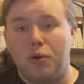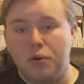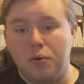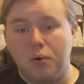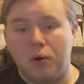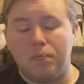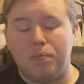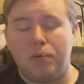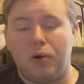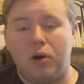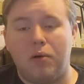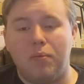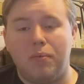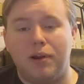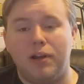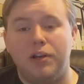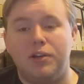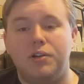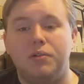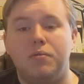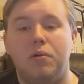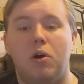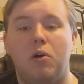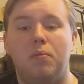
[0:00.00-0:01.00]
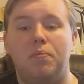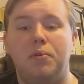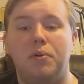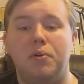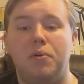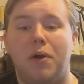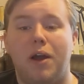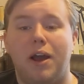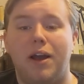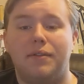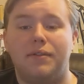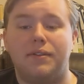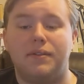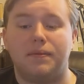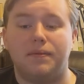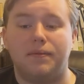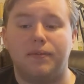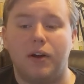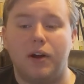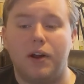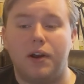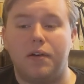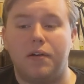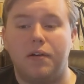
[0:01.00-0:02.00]
on your part, but I do hope you have some
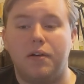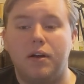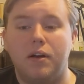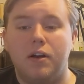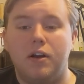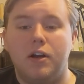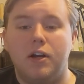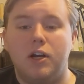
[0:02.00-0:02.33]
fun